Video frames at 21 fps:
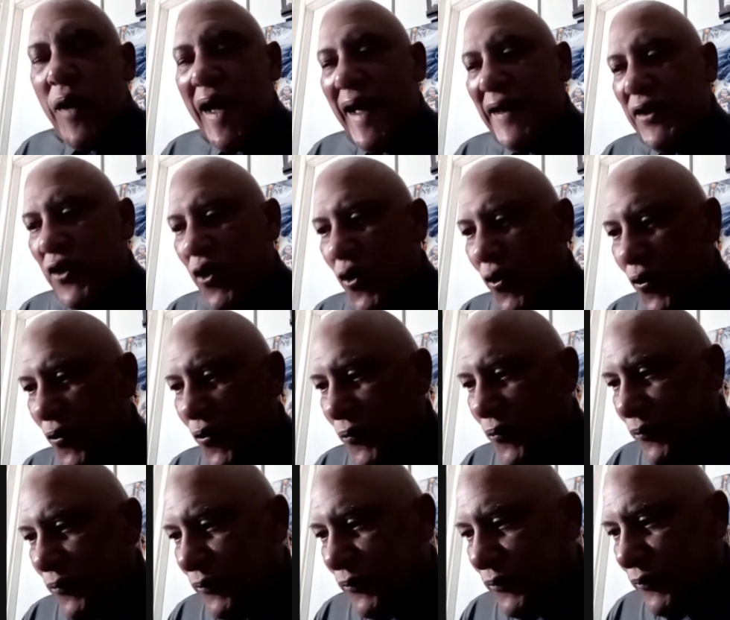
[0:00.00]
at
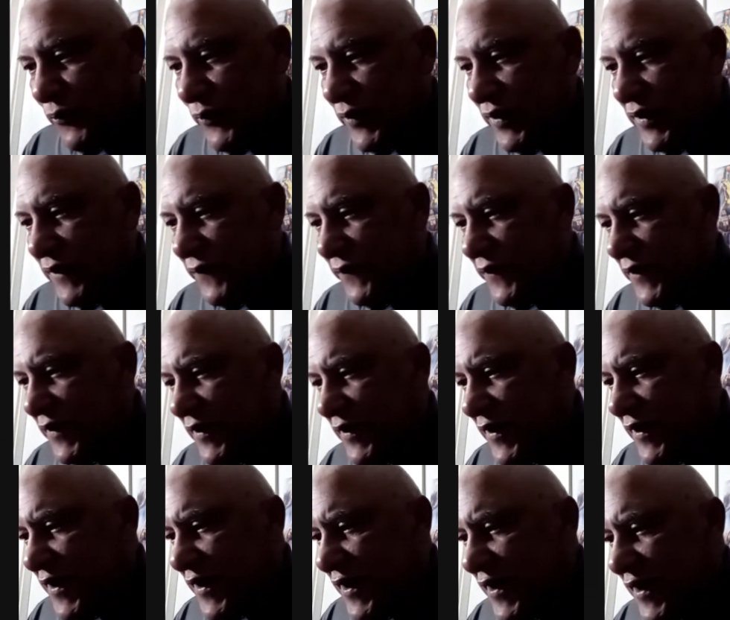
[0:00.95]
home,
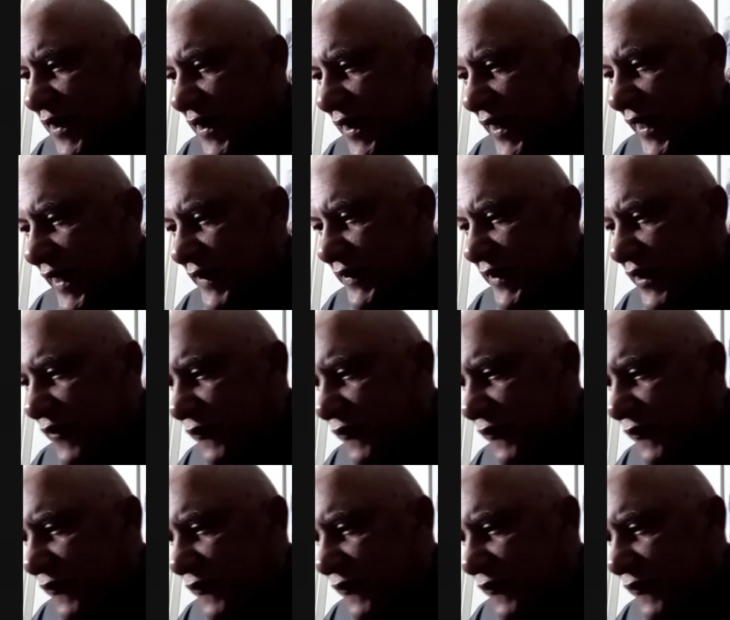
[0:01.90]
and they're